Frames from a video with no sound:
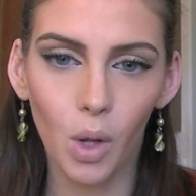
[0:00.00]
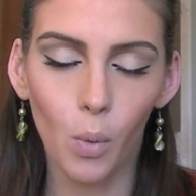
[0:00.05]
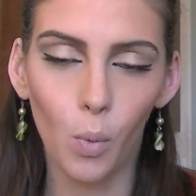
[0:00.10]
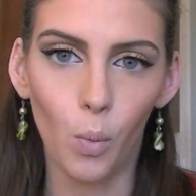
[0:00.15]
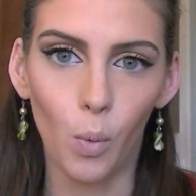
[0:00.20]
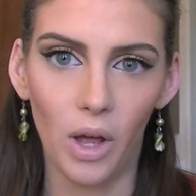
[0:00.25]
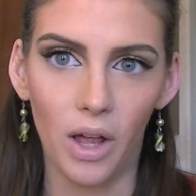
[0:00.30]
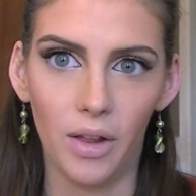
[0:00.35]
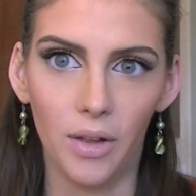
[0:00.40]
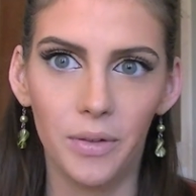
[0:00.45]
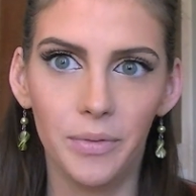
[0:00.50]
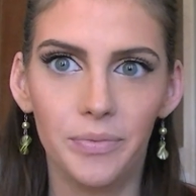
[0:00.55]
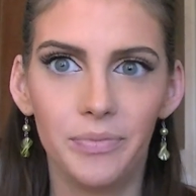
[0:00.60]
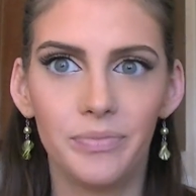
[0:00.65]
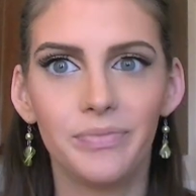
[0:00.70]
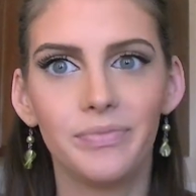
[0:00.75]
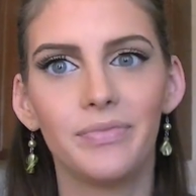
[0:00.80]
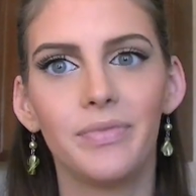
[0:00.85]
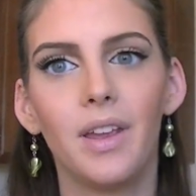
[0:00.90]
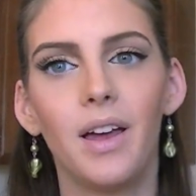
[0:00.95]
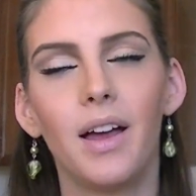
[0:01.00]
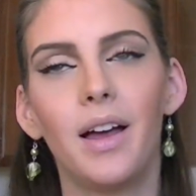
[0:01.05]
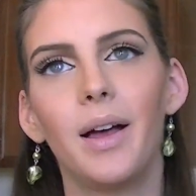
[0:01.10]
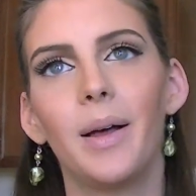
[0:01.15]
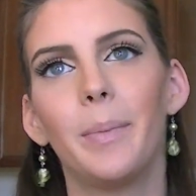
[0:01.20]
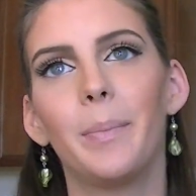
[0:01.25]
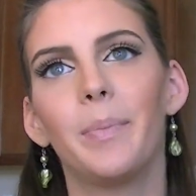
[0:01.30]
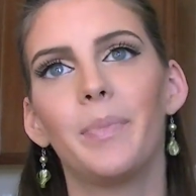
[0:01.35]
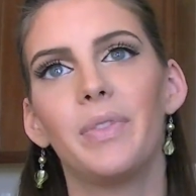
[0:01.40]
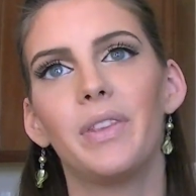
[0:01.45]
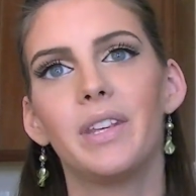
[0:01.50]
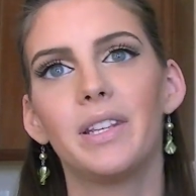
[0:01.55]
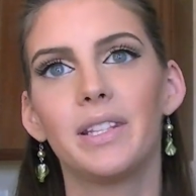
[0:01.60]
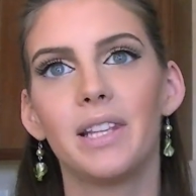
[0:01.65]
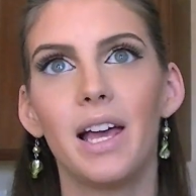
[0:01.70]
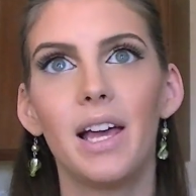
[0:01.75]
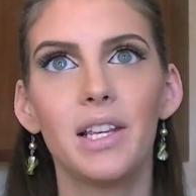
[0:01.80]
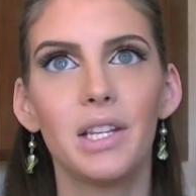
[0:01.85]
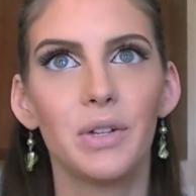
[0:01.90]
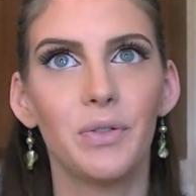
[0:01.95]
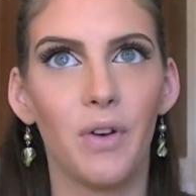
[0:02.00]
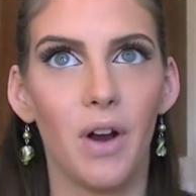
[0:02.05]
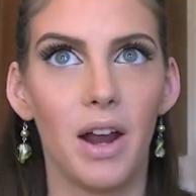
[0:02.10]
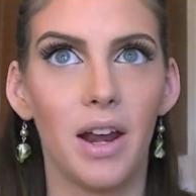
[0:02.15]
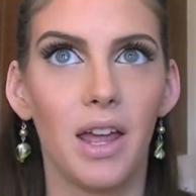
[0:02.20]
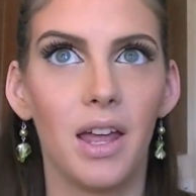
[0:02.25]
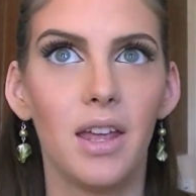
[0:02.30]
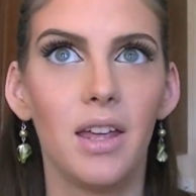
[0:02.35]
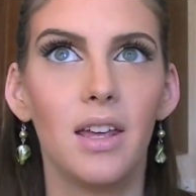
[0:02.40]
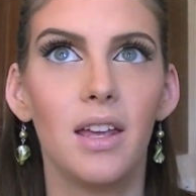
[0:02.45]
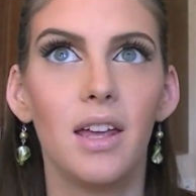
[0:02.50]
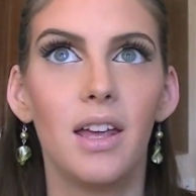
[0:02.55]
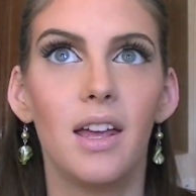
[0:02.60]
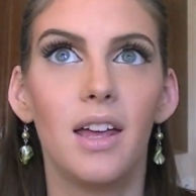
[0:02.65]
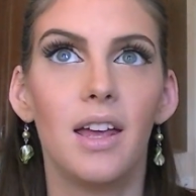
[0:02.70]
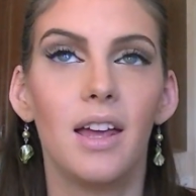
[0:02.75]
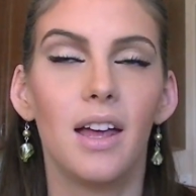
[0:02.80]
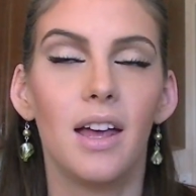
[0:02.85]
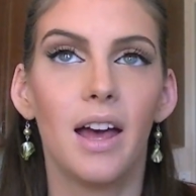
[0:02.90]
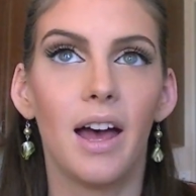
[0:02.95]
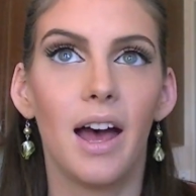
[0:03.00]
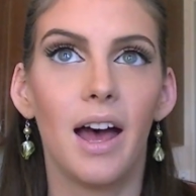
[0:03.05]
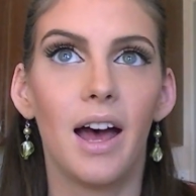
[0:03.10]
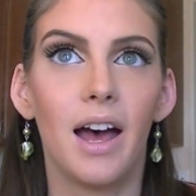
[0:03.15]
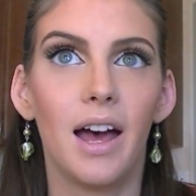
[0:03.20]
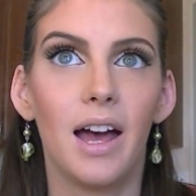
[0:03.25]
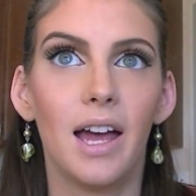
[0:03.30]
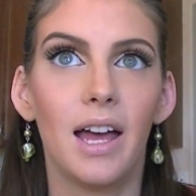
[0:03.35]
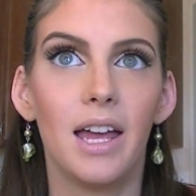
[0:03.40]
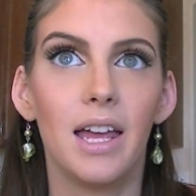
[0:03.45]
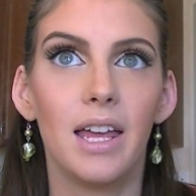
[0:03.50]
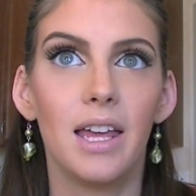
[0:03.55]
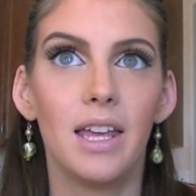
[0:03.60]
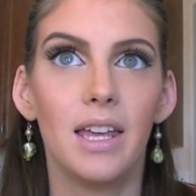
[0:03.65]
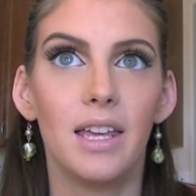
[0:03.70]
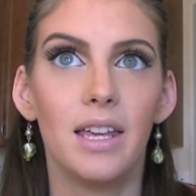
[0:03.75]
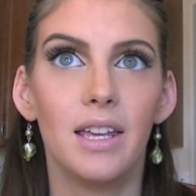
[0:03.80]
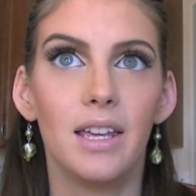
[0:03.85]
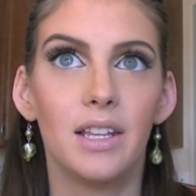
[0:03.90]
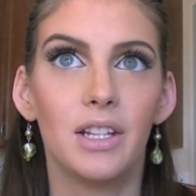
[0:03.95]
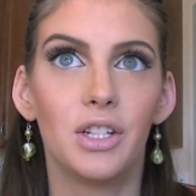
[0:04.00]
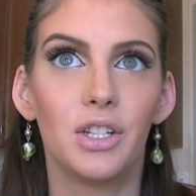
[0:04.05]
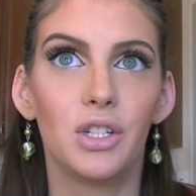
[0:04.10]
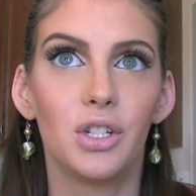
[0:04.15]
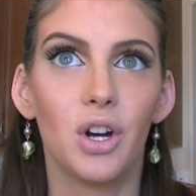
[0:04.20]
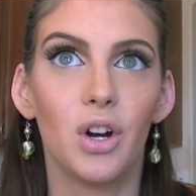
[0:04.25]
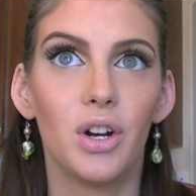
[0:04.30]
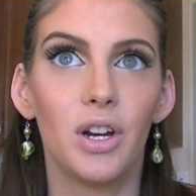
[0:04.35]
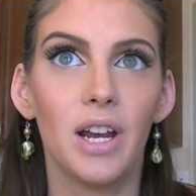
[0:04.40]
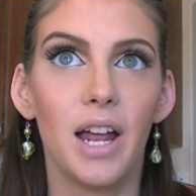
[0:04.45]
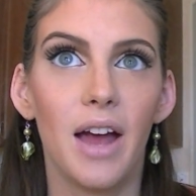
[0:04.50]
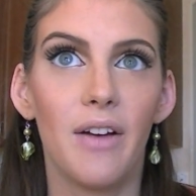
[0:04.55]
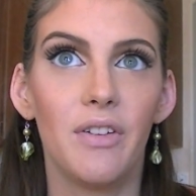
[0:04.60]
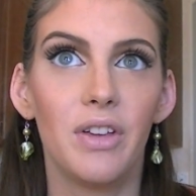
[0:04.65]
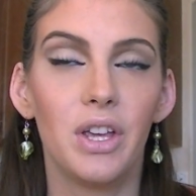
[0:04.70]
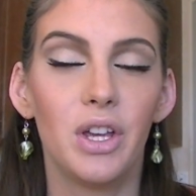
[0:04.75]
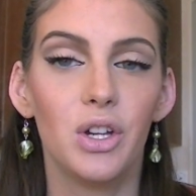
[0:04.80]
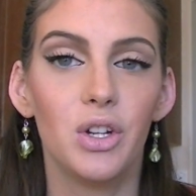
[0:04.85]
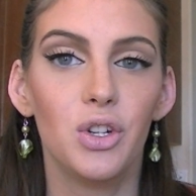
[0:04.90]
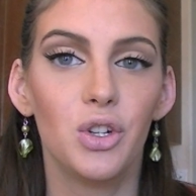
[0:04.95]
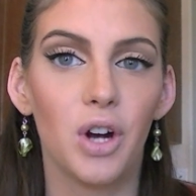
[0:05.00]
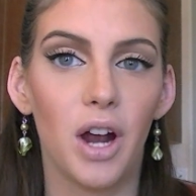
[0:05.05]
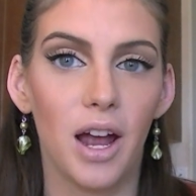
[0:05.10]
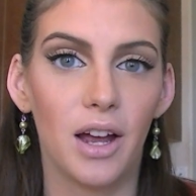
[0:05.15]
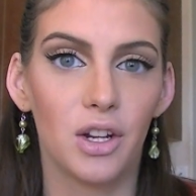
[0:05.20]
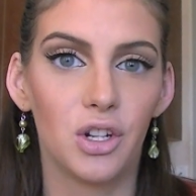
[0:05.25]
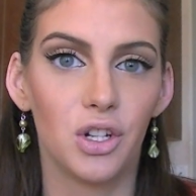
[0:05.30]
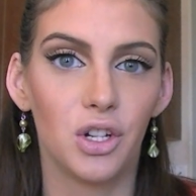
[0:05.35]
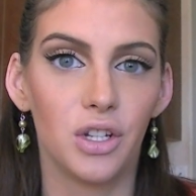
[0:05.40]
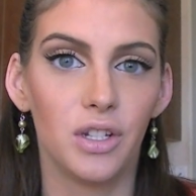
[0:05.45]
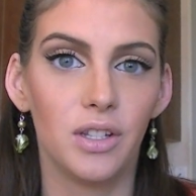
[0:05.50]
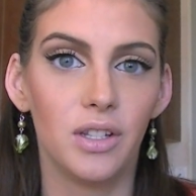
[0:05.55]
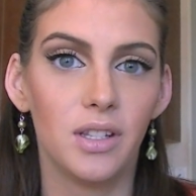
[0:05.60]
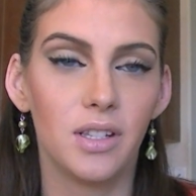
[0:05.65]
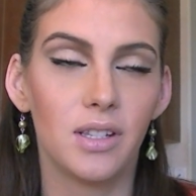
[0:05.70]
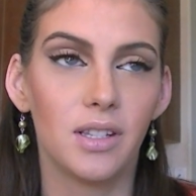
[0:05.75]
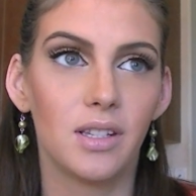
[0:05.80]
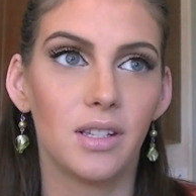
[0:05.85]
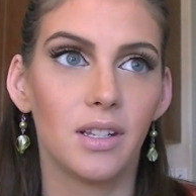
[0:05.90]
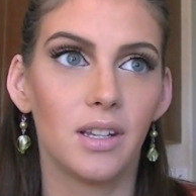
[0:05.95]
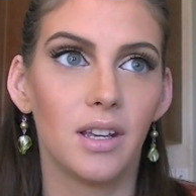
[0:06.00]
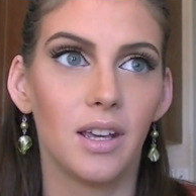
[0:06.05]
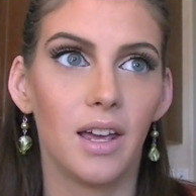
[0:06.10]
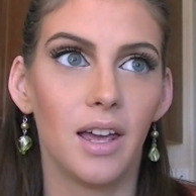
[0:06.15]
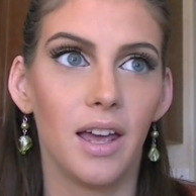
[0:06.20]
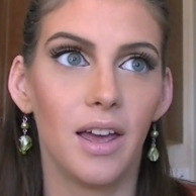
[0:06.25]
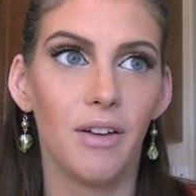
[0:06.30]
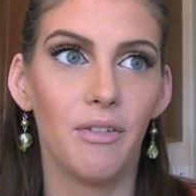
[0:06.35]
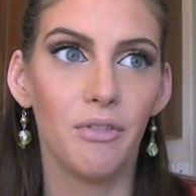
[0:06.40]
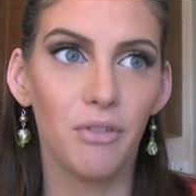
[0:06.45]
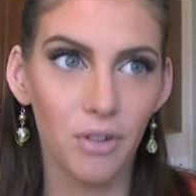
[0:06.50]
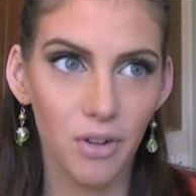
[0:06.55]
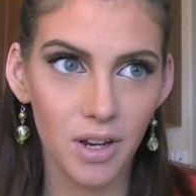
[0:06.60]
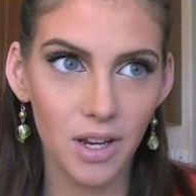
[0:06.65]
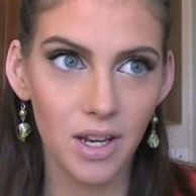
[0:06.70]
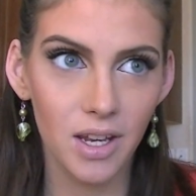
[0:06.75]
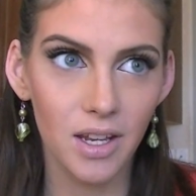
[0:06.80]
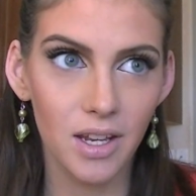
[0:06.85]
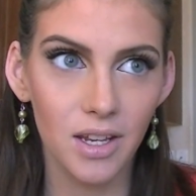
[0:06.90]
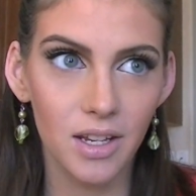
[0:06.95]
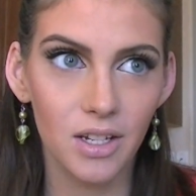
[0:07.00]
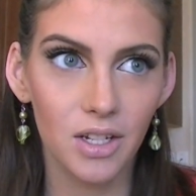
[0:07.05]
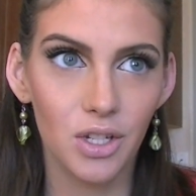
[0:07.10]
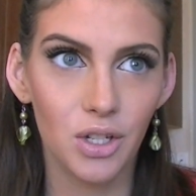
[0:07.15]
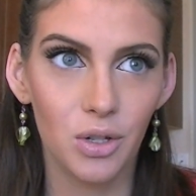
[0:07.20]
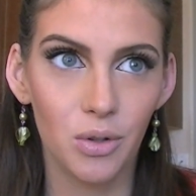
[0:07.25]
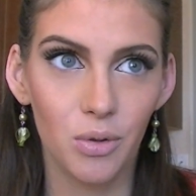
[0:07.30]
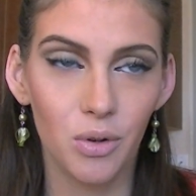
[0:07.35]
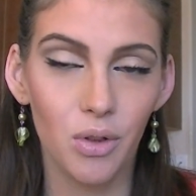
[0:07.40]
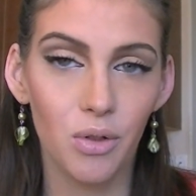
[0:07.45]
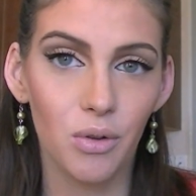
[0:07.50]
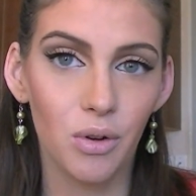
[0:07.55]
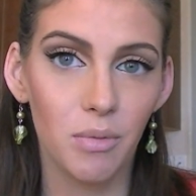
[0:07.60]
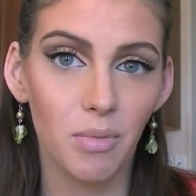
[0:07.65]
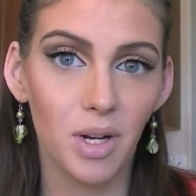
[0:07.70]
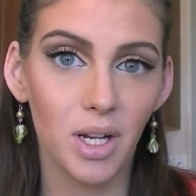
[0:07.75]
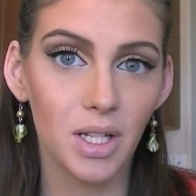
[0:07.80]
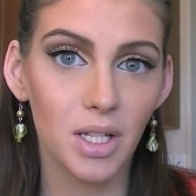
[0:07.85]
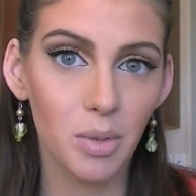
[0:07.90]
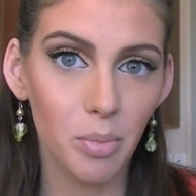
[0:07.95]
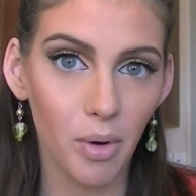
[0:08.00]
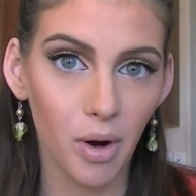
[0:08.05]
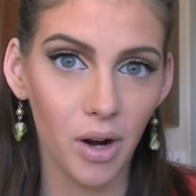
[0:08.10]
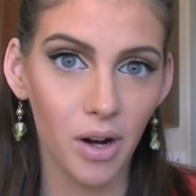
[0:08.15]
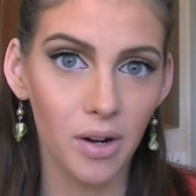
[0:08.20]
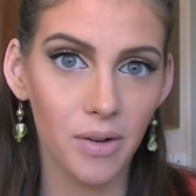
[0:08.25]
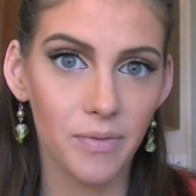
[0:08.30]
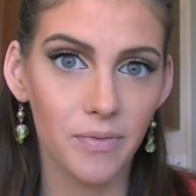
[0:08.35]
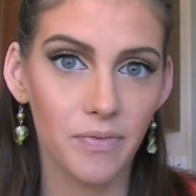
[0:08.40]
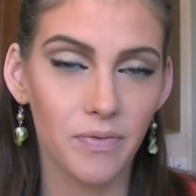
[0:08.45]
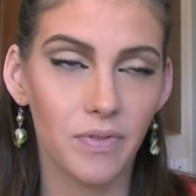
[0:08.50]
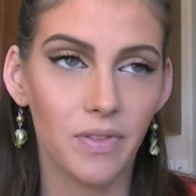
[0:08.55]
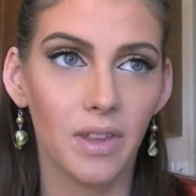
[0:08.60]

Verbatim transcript: Well, this last Friday, I started having contractions every 2 to 3 minutes apart,